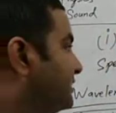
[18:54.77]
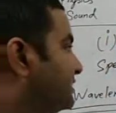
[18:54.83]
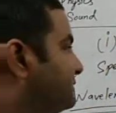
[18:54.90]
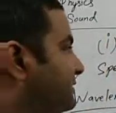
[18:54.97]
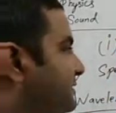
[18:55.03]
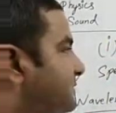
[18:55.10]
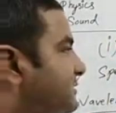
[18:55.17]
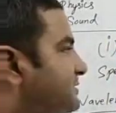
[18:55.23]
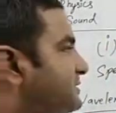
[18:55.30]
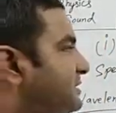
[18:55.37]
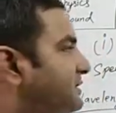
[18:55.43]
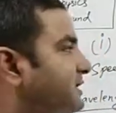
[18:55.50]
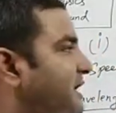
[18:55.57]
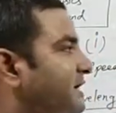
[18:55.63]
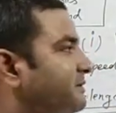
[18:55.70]
Speed means the
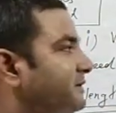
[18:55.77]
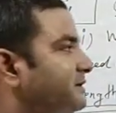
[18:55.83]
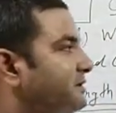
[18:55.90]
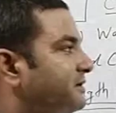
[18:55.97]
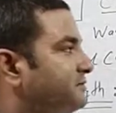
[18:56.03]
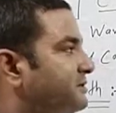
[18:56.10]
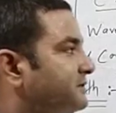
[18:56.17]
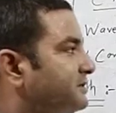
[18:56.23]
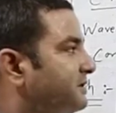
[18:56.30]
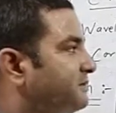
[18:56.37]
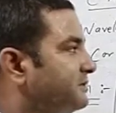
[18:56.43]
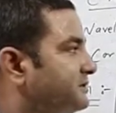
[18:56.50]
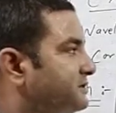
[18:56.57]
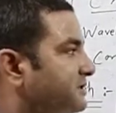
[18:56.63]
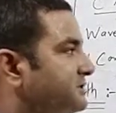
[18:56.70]
time rate of change of
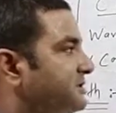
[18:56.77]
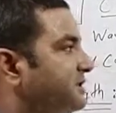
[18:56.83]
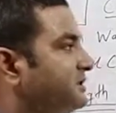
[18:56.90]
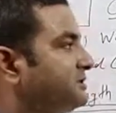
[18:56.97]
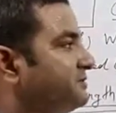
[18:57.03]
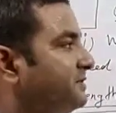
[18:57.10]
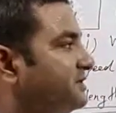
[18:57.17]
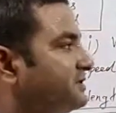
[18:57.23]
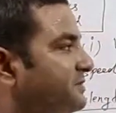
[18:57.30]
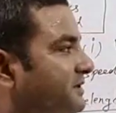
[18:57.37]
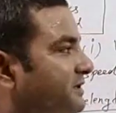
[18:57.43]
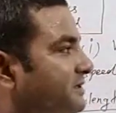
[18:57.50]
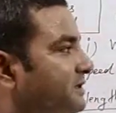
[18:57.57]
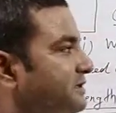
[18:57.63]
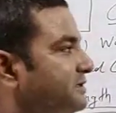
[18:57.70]
distance or
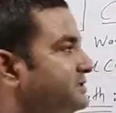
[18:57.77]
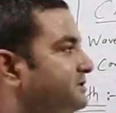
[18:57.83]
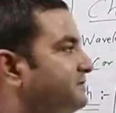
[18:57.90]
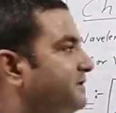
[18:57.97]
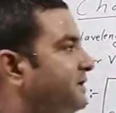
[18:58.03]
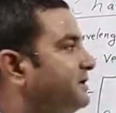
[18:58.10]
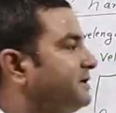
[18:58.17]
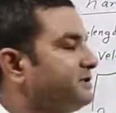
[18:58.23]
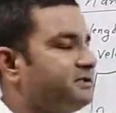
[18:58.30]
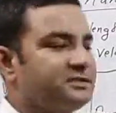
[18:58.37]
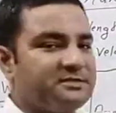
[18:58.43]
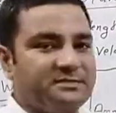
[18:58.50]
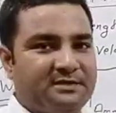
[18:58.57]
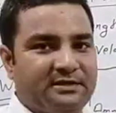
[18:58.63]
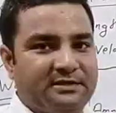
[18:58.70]
displacement is defined as
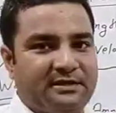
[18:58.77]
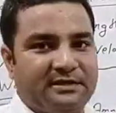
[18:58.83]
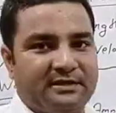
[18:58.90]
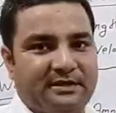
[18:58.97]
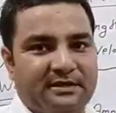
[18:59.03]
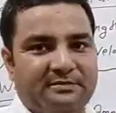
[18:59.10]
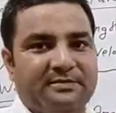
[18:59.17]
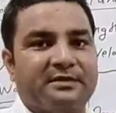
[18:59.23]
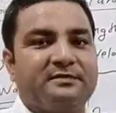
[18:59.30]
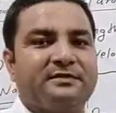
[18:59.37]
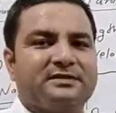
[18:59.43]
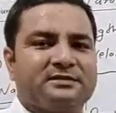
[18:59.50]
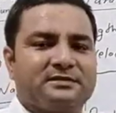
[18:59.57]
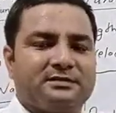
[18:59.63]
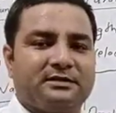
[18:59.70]
speed. That like
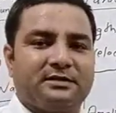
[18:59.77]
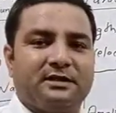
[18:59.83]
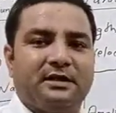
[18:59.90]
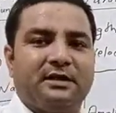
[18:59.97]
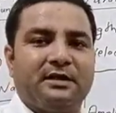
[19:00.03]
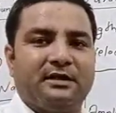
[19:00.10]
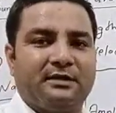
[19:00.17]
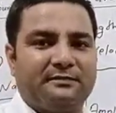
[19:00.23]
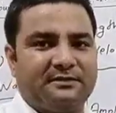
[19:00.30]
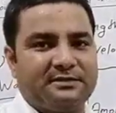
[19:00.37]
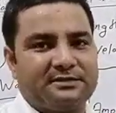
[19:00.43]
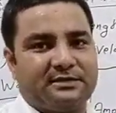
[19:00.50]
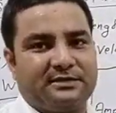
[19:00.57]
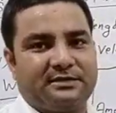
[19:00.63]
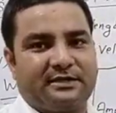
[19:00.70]
previous
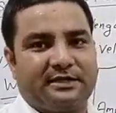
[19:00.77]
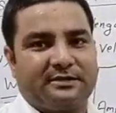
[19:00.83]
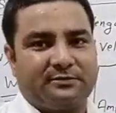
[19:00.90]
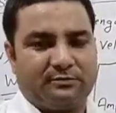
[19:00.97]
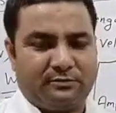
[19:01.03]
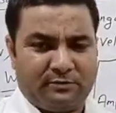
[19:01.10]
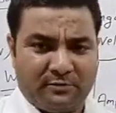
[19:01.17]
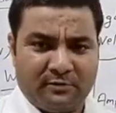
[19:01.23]
definition that you